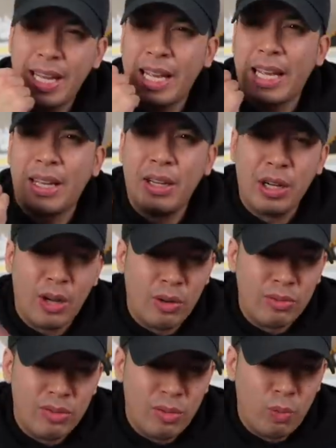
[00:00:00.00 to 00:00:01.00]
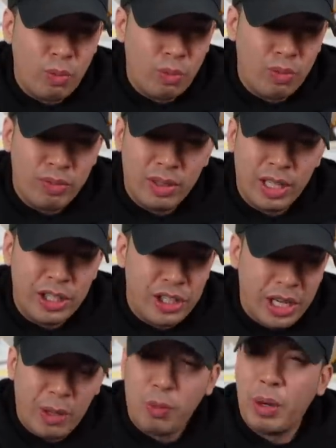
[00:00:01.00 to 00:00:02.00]
had like, you know,
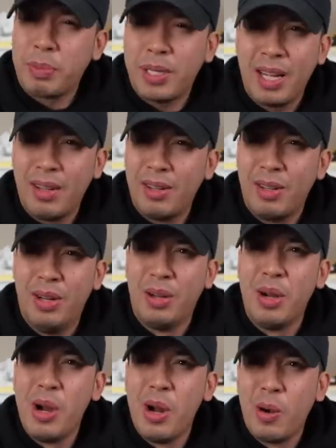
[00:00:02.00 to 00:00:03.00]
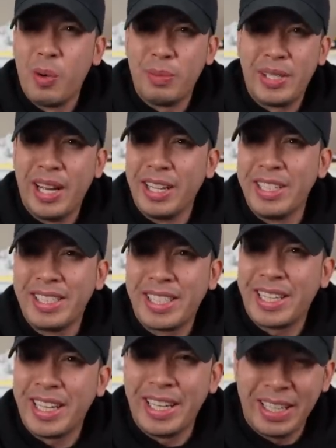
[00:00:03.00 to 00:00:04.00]
legit reptile, reptilian
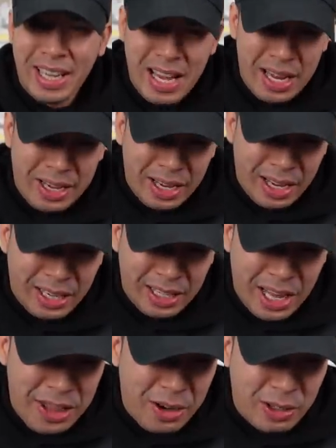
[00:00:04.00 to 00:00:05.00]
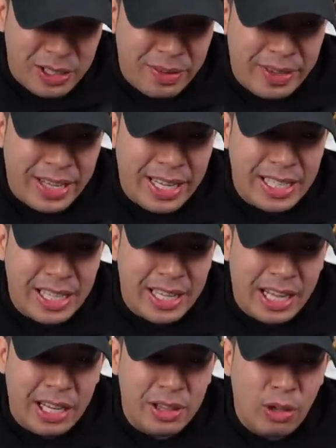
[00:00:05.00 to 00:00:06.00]
skin, uh, leather or something like that.
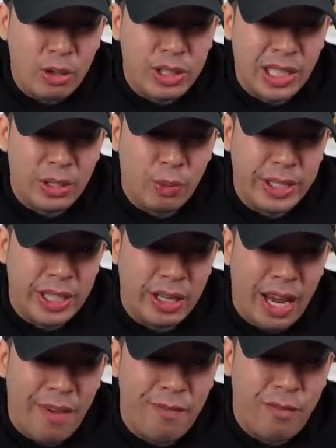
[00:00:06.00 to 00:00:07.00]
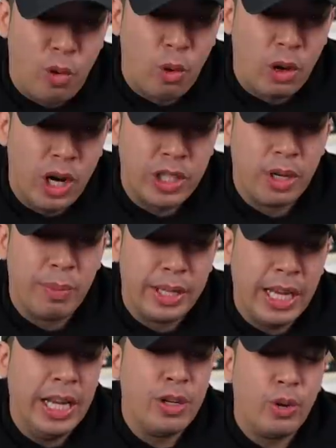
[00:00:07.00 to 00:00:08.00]
And they those things retail at four hundred dollars, but
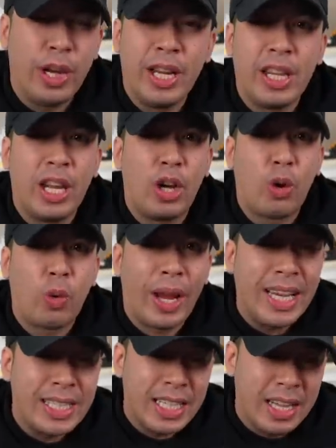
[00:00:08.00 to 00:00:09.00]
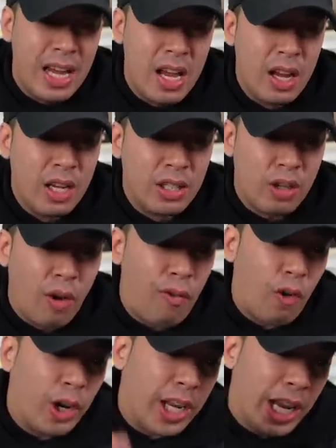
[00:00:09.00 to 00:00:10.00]
they didn't do anything crazy. So
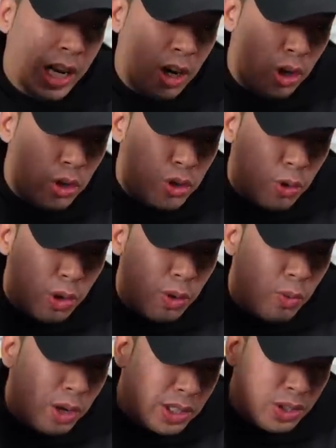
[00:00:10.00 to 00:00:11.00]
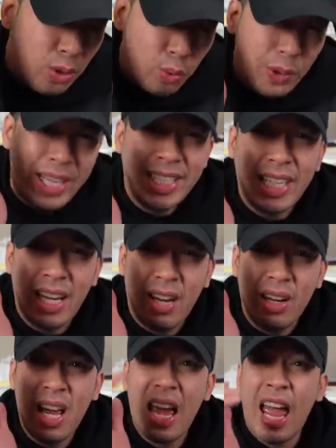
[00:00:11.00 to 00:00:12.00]
for an Air Jordan one to
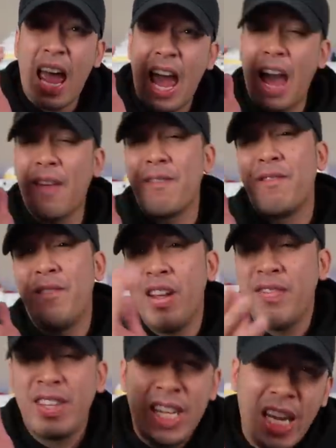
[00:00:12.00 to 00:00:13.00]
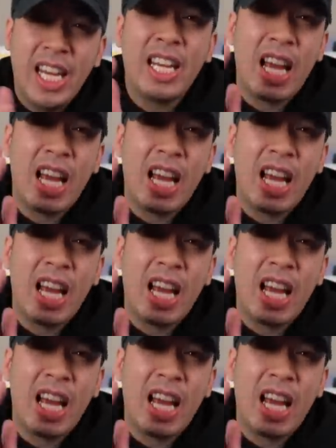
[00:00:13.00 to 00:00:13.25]
retail at fifteen